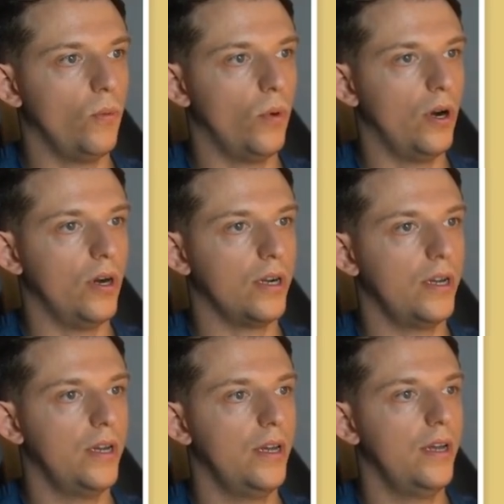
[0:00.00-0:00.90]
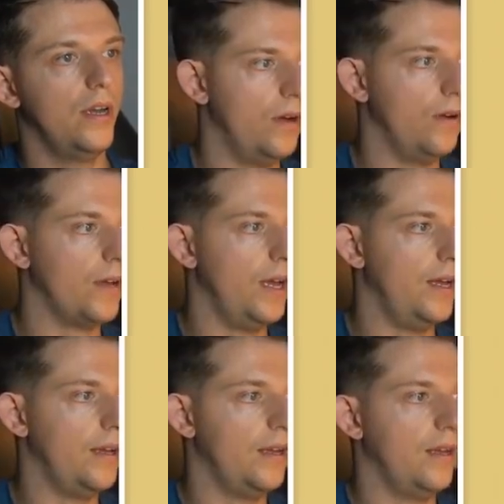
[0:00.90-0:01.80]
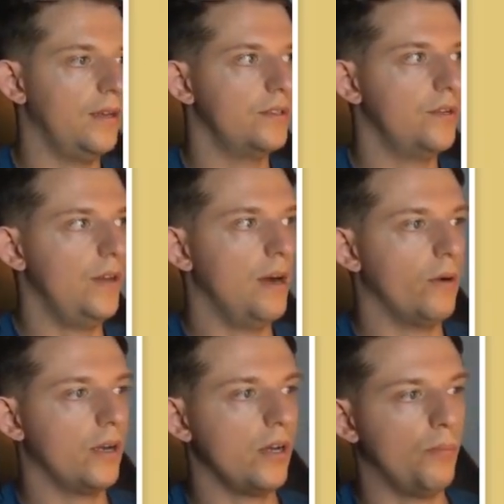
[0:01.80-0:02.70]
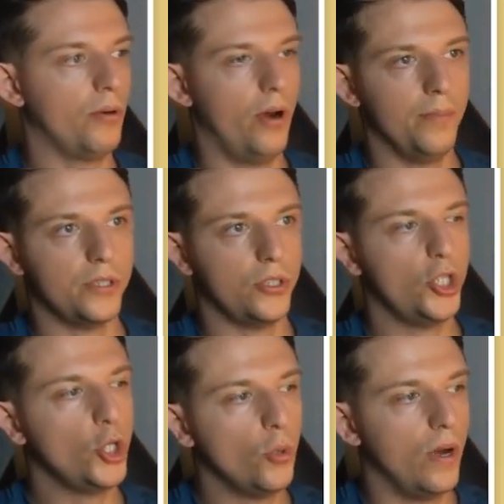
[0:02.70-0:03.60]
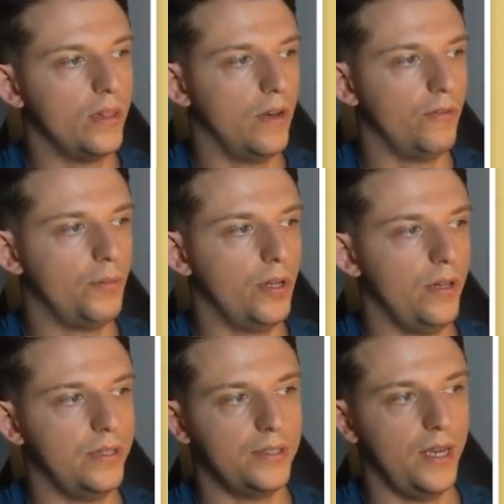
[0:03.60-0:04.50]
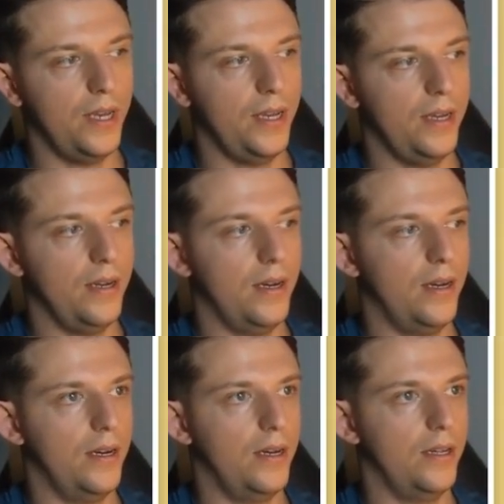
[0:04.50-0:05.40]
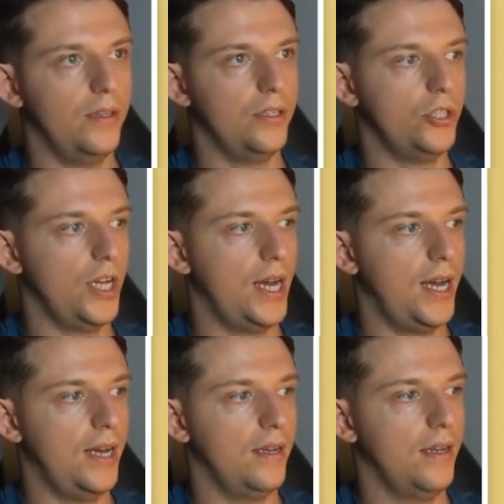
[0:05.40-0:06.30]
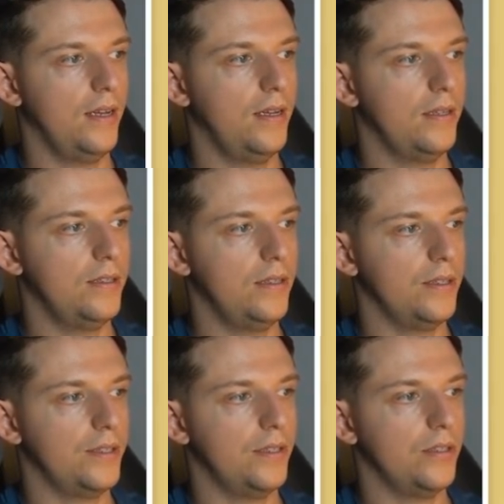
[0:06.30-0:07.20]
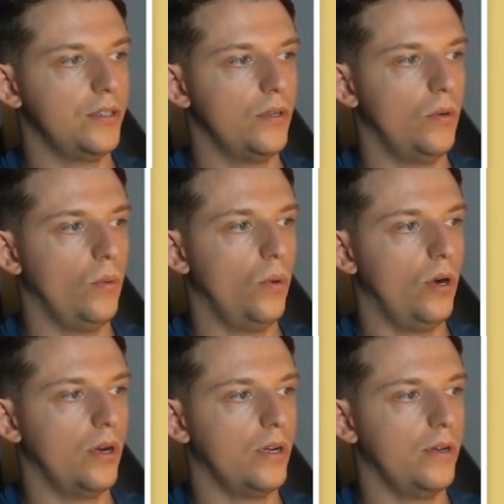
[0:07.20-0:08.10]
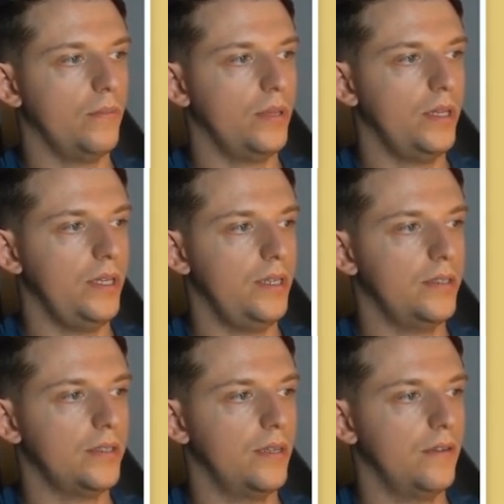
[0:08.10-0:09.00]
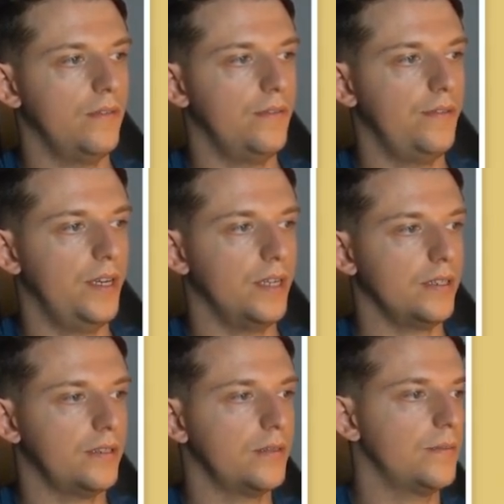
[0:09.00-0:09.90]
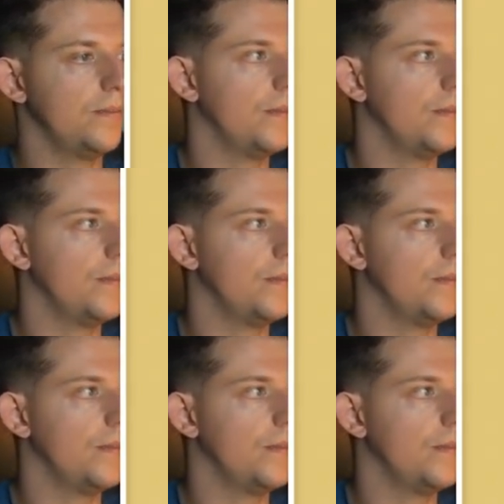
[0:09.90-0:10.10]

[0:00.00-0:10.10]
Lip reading: work. Okay, so now we're going to go prompt 2 on Lovable and say the chat doesn't work. Please fix.